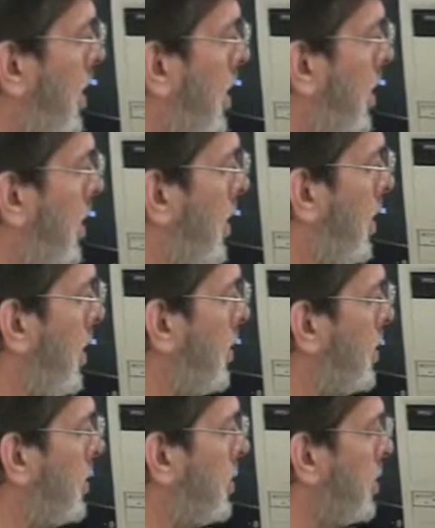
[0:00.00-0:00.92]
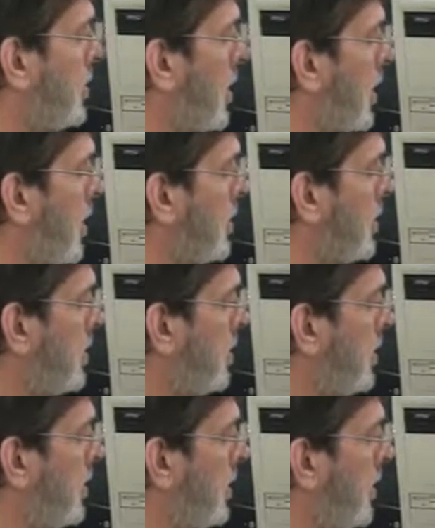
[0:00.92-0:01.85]
and the copper is your
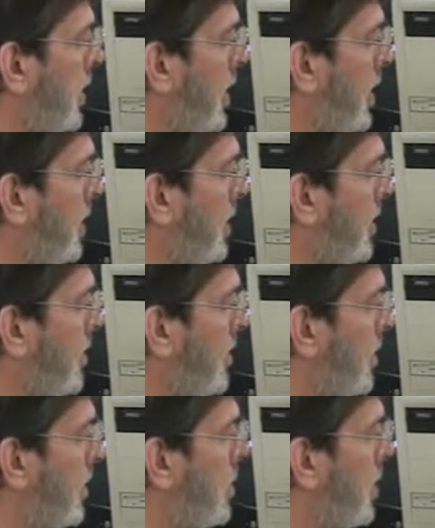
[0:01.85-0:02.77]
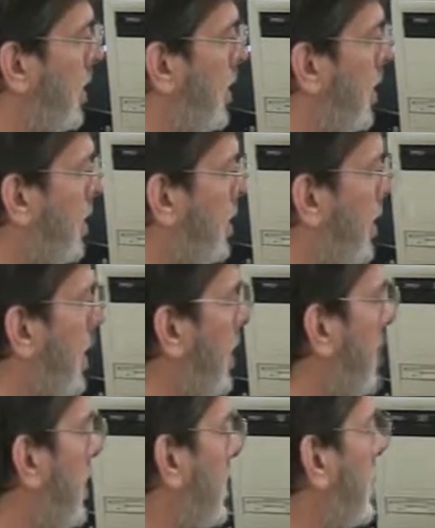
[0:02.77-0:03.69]
positive, and I'm getting virtually nothing out
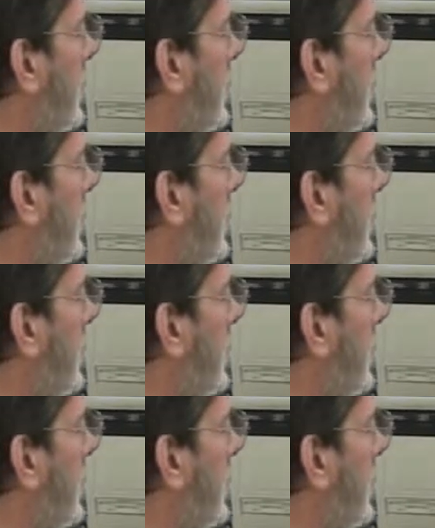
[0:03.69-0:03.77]
of this.